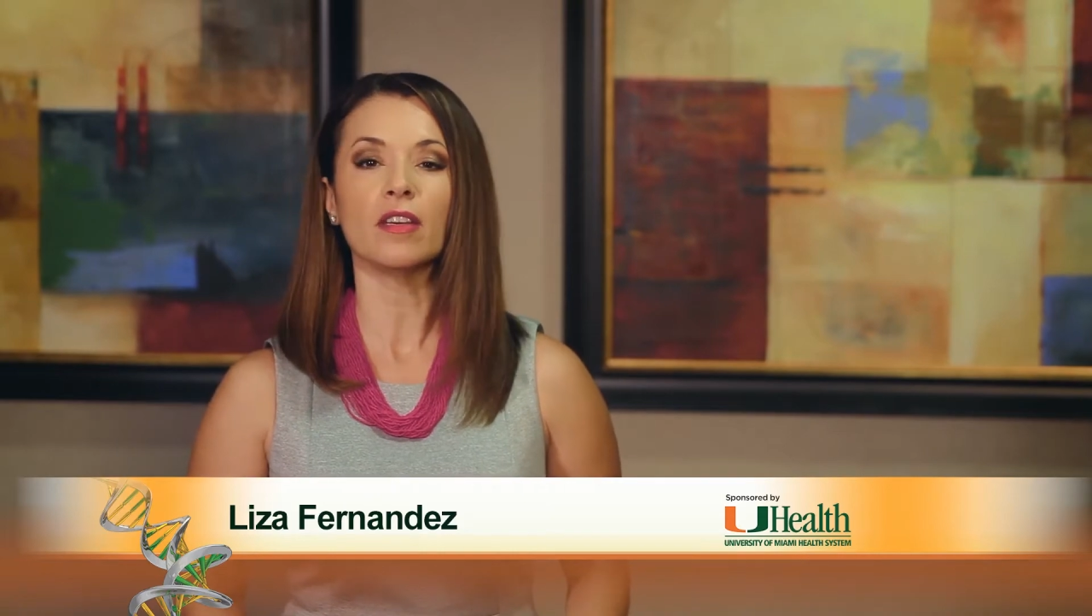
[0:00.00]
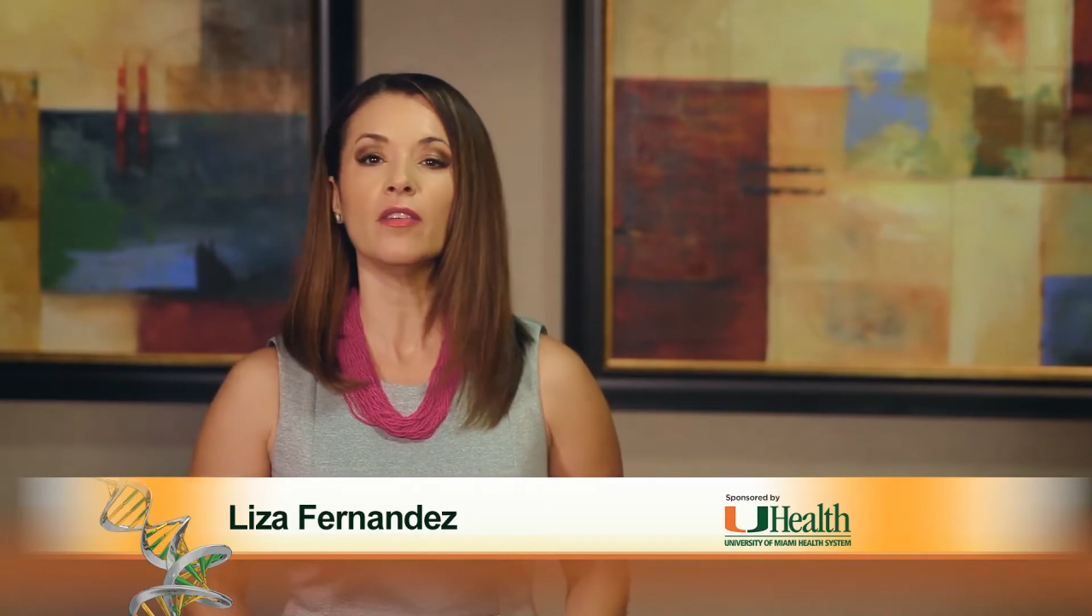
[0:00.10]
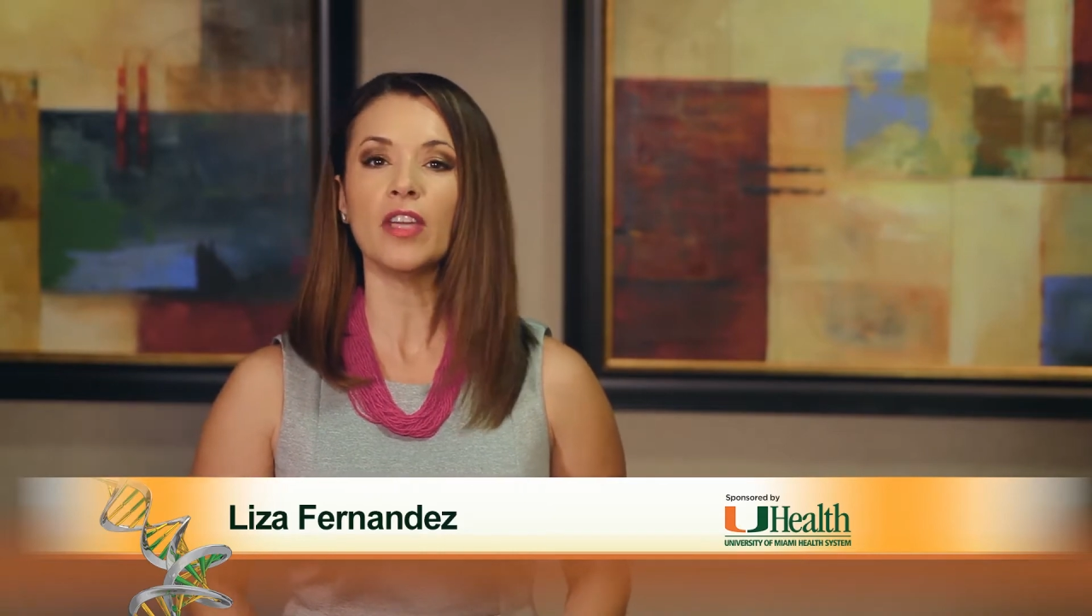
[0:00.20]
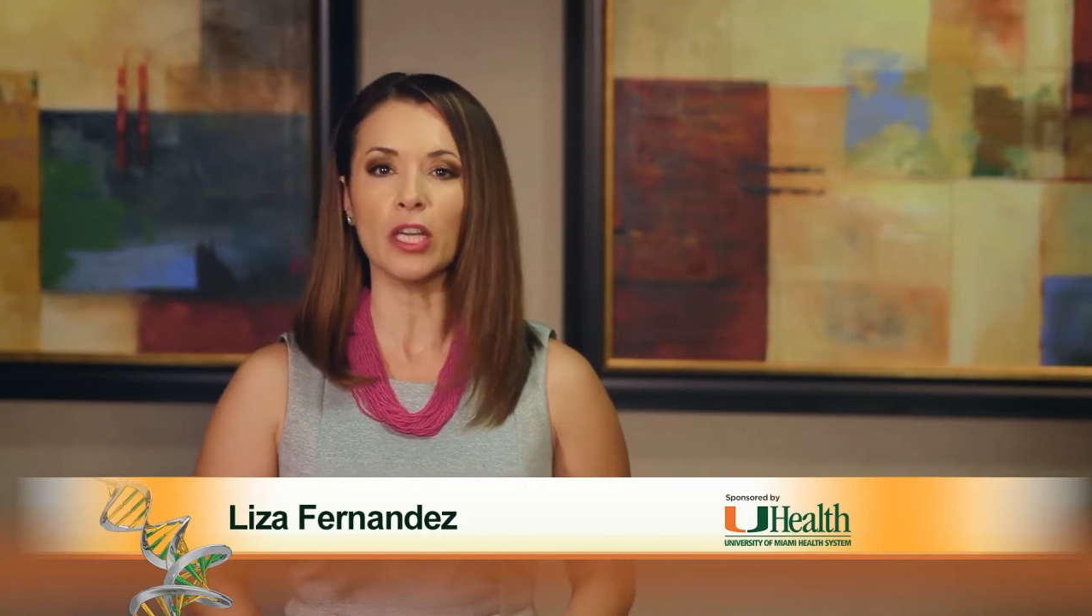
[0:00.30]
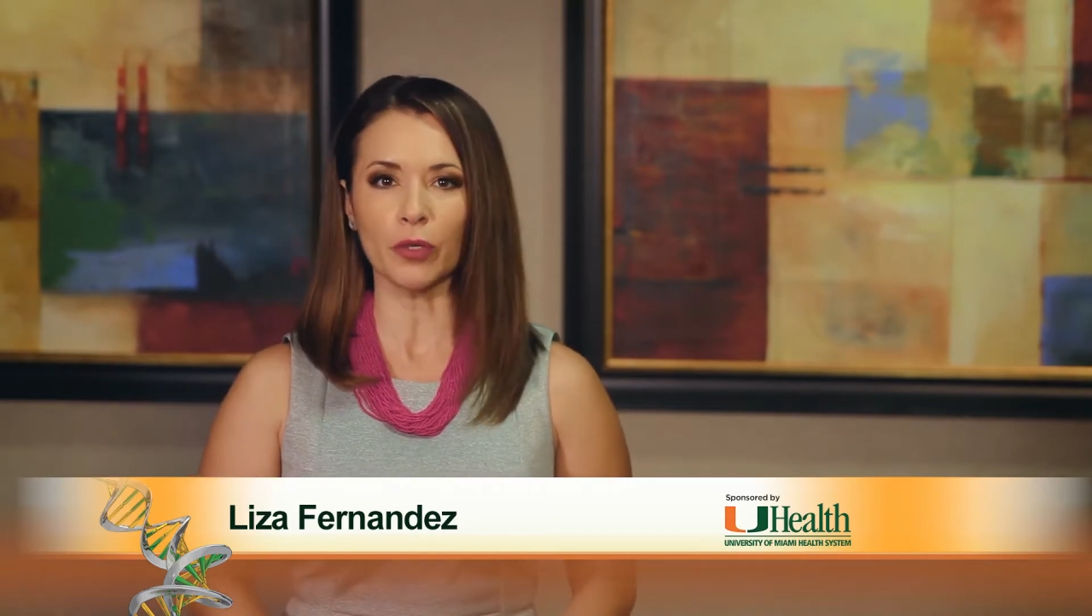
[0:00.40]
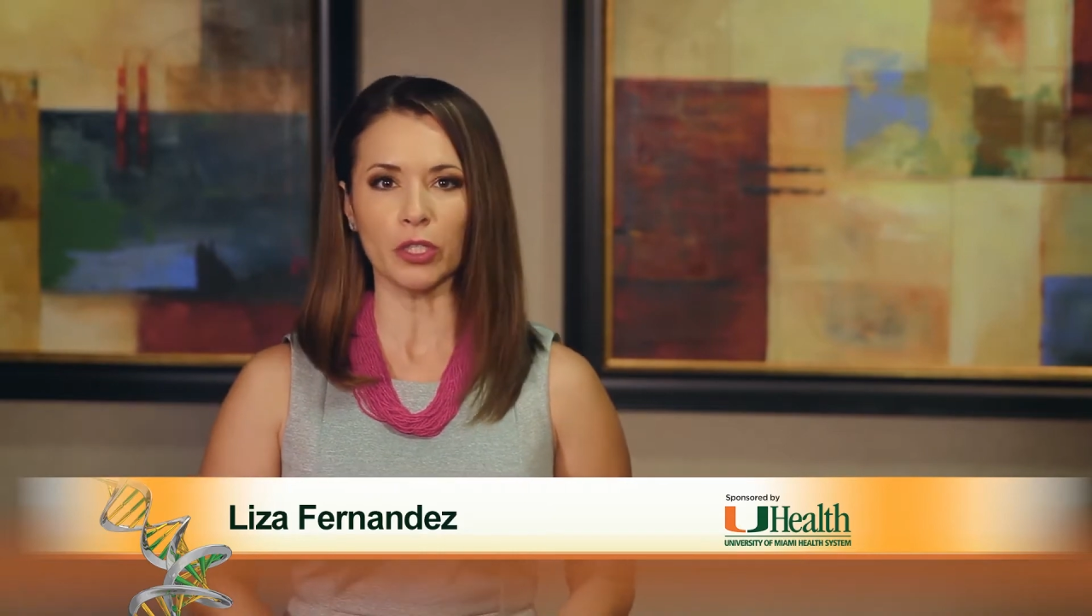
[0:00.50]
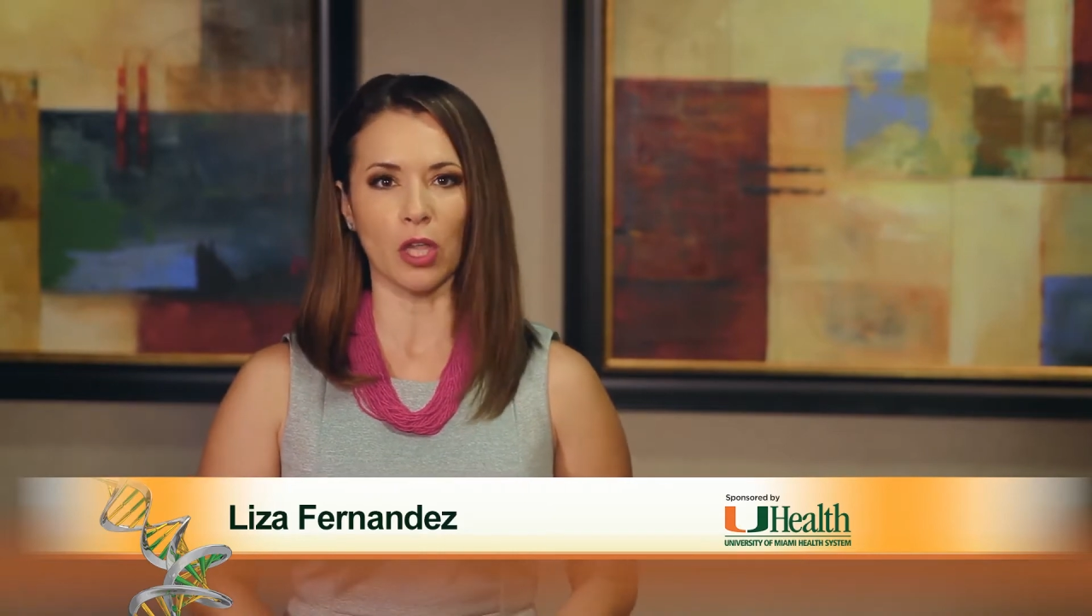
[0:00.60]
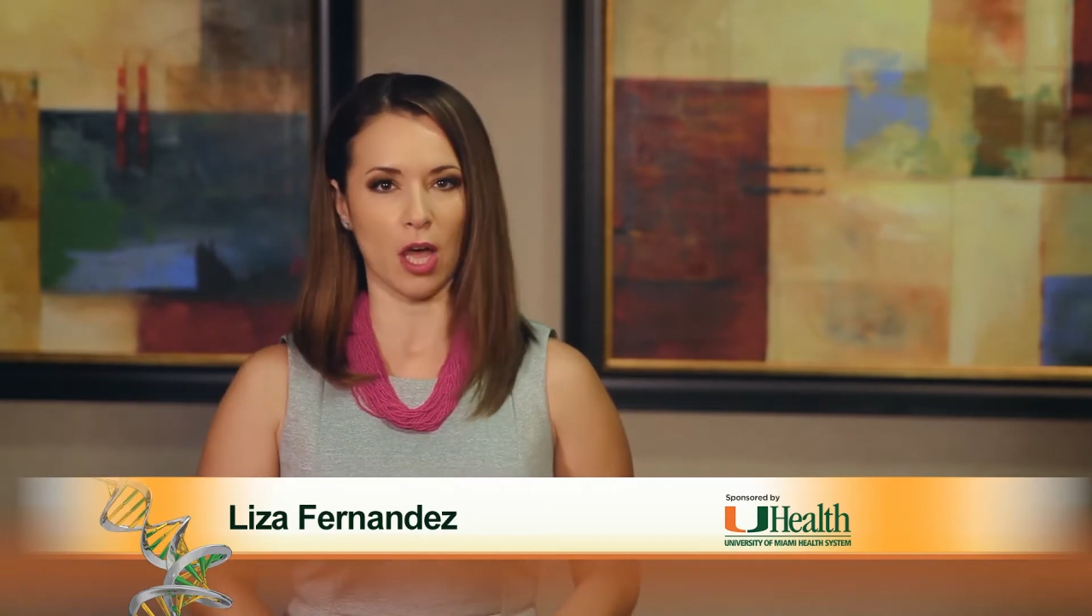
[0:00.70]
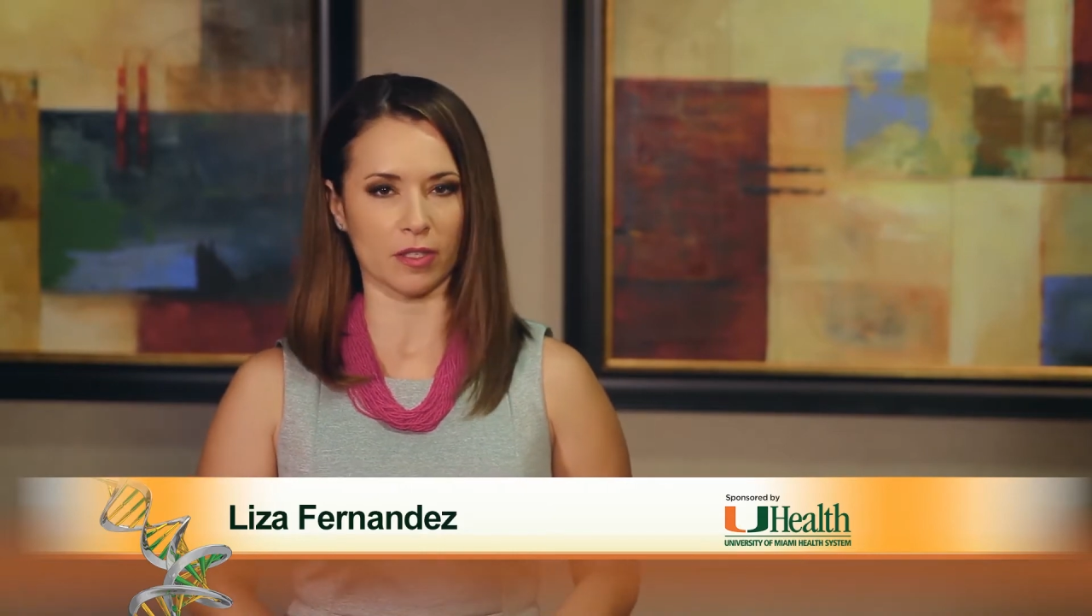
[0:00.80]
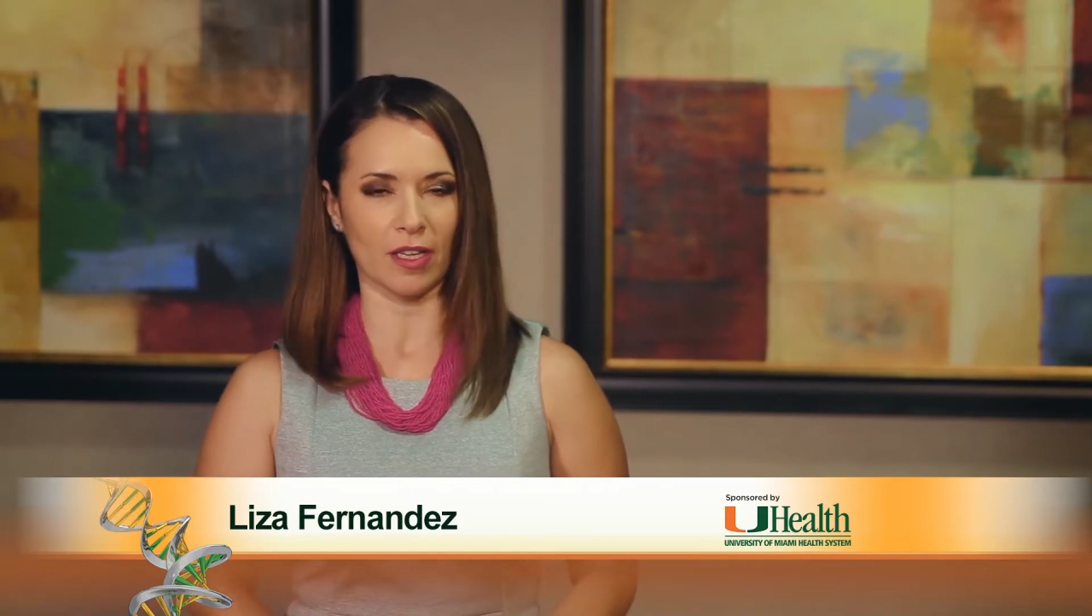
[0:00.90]
of hearing
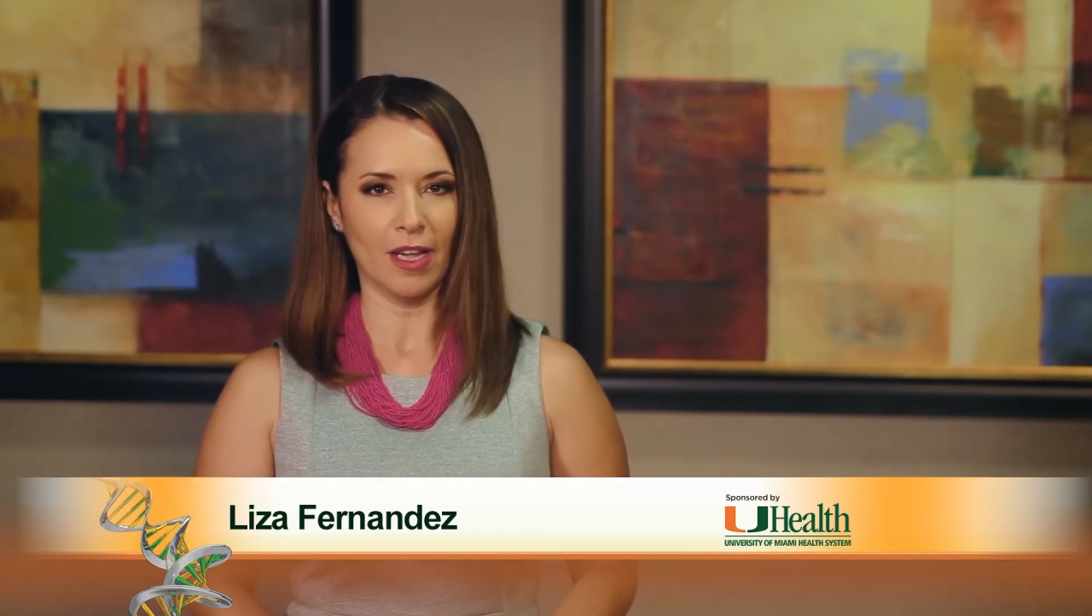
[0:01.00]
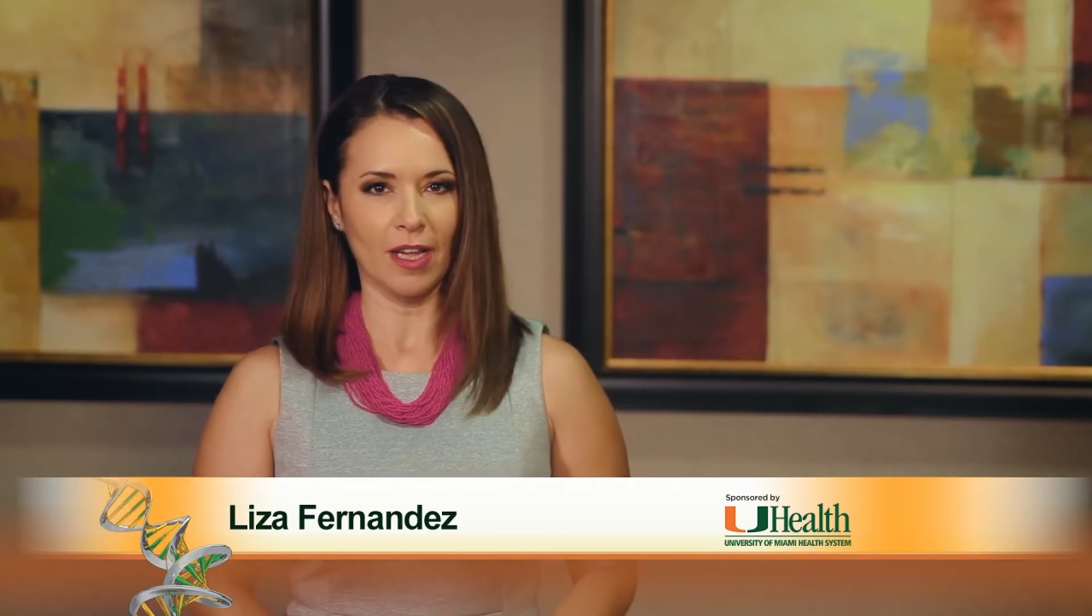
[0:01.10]
loss.